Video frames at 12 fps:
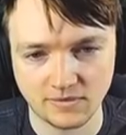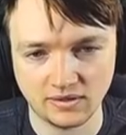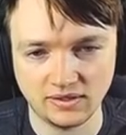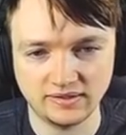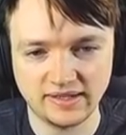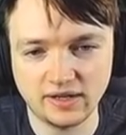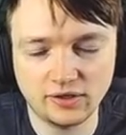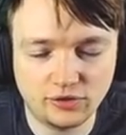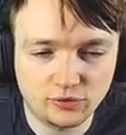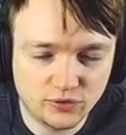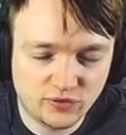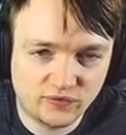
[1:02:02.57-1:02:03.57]
Okay, dagger
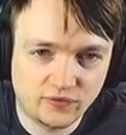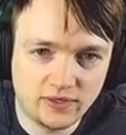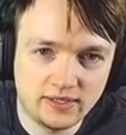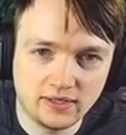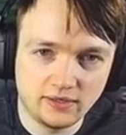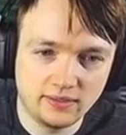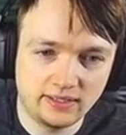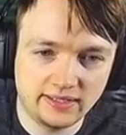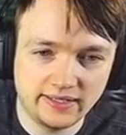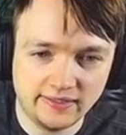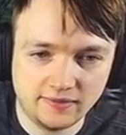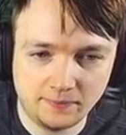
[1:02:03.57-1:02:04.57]
throw is free now, I guess,